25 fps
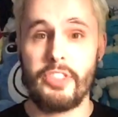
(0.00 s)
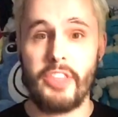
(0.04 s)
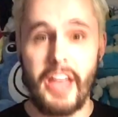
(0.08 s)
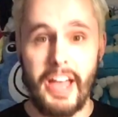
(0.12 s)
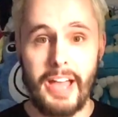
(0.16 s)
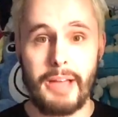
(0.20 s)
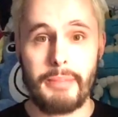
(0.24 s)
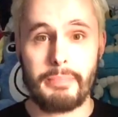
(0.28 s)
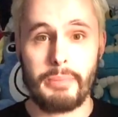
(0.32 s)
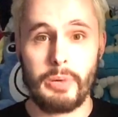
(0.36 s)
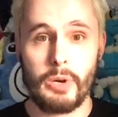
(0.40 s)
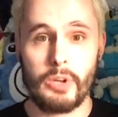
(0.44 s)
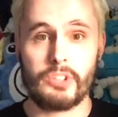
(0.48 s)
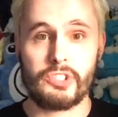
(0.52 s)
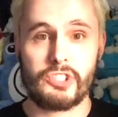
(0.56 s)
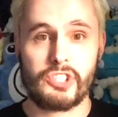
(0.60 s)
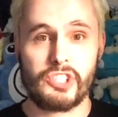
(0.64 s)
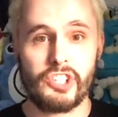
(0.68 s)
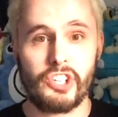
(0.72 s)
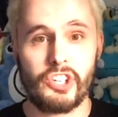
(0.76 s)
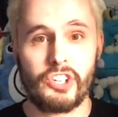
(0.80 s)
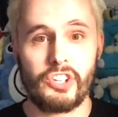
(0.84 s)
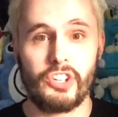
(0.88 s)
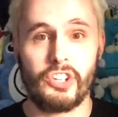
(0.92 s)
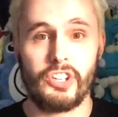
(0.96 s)
That puts
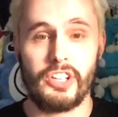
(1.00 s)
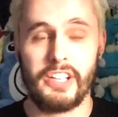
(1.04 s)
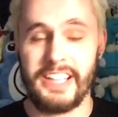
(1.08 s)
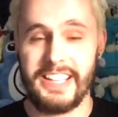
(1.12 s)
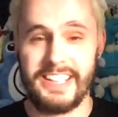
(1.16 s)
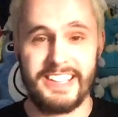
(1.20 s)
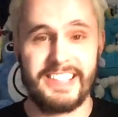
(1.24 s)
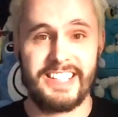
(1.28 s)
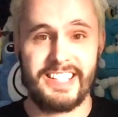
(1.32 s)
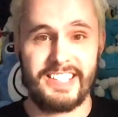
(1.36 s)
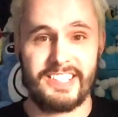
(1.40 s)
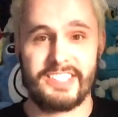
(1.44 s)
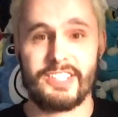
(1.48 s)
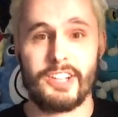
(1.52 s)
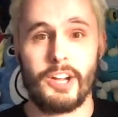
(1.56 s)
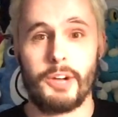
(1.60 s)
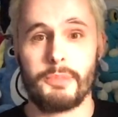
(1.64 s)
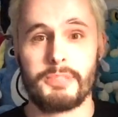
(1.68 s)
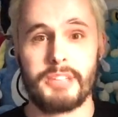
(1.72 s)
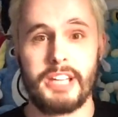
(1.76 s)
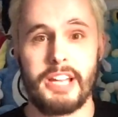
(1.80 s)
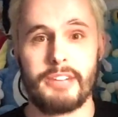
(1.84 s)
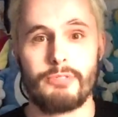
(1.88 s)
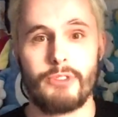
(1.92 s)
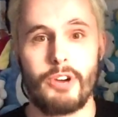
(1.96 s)
Shuckle in this
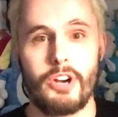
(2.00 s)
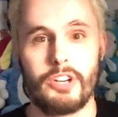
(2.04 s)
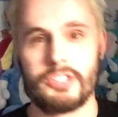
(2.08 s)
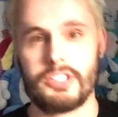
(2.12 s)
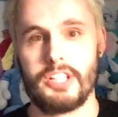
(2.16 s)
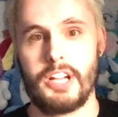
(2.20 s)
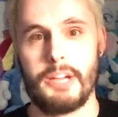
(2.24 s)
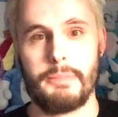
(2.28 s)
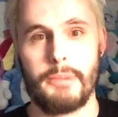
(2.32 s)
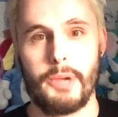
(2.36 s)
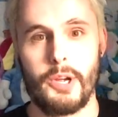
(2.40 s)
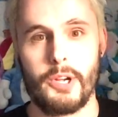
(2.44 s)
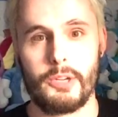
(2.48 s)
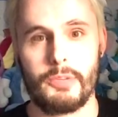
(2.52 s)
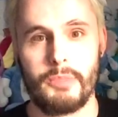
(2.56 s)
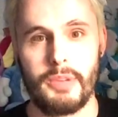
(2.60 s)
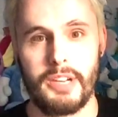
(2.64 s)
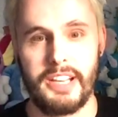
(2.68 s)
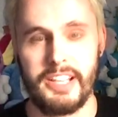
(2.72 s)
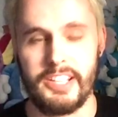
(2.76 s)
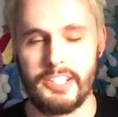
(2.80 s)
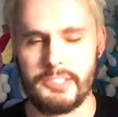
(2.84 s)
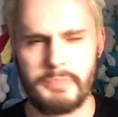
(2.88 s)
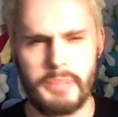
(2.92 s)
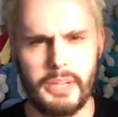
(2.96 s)
top 10 Rock-type
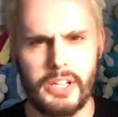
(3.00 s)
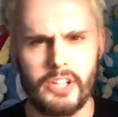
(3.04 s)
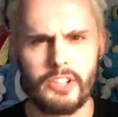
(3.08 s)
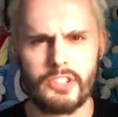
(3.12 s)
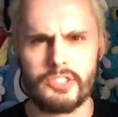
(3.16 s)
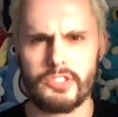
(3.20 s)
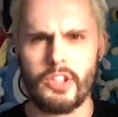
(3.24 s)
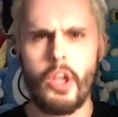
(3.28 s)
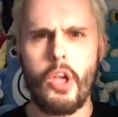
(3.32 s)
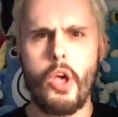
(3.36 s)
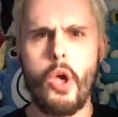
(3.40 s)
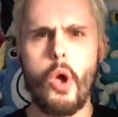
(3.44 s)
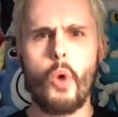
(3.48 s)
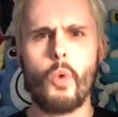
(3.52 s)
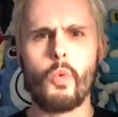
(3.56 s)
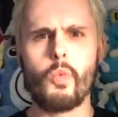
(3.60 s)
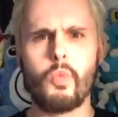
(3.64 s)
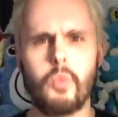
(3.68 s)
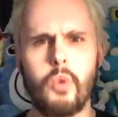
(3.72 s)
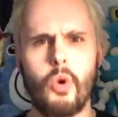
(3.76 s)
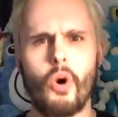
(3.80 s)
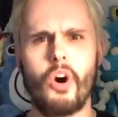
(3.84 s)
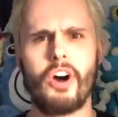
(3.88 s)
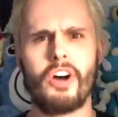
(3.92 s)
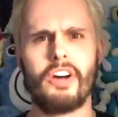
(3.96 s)
Pokemon list because
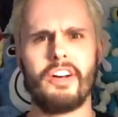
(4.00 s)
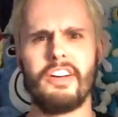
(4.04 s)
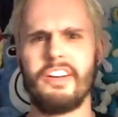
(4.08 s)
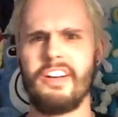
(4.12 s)
what?